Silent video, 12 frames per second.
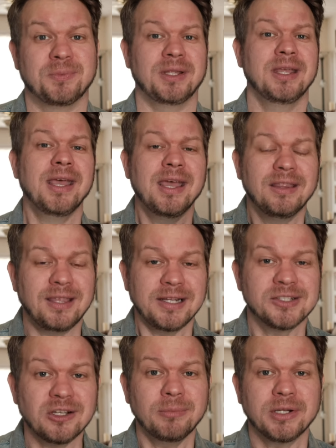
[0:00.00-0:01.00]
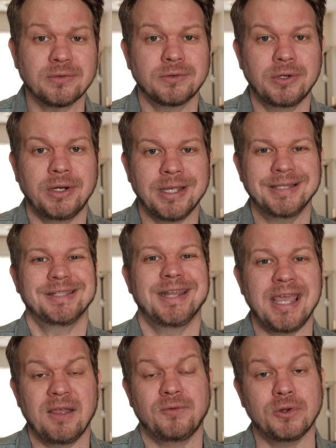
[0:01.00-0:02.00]
But thanks so much for tuning in
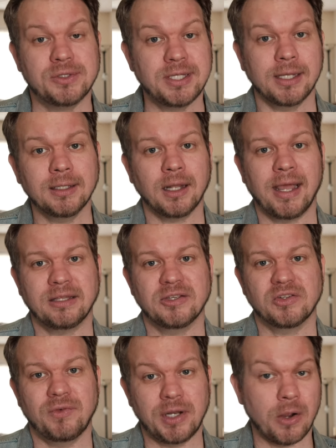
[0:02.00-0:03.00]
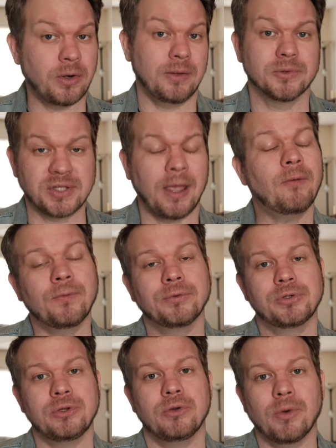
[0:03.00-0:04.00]
today. If you did like this video and it was helpful
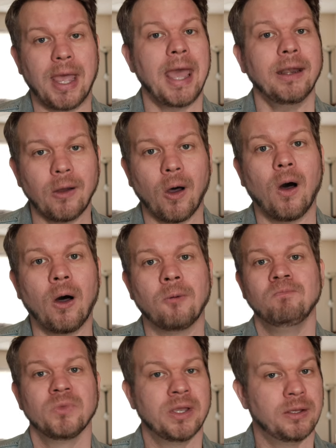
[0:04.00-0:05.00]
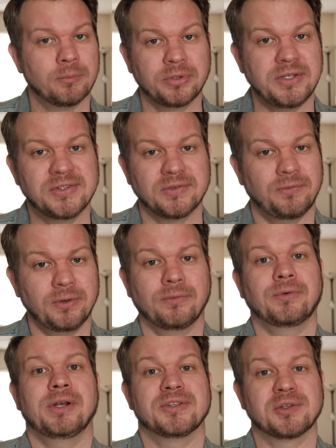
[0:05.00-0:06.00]
to you at all, please feel
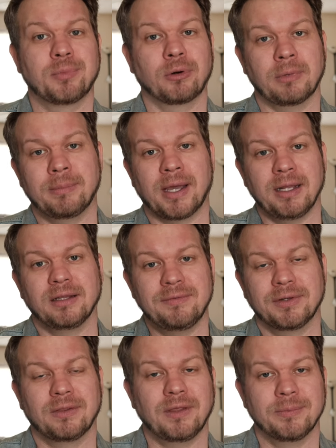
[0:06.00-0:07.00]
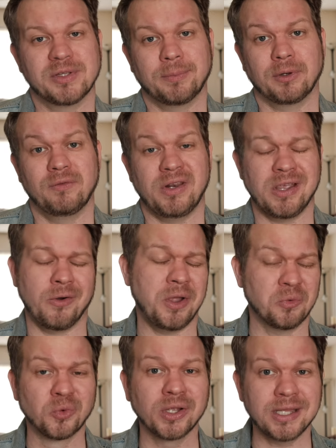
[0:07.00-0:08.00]
free to support me by leaving a thumbs up on the video.
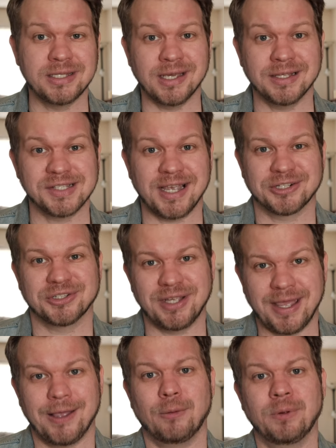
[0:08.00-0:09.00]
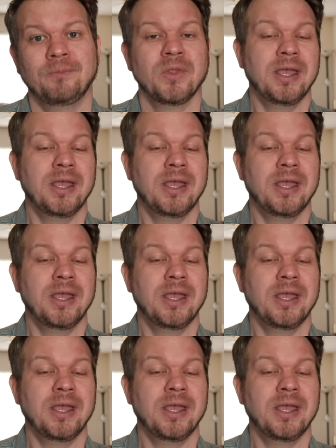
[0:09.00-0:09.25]
It really does actually help.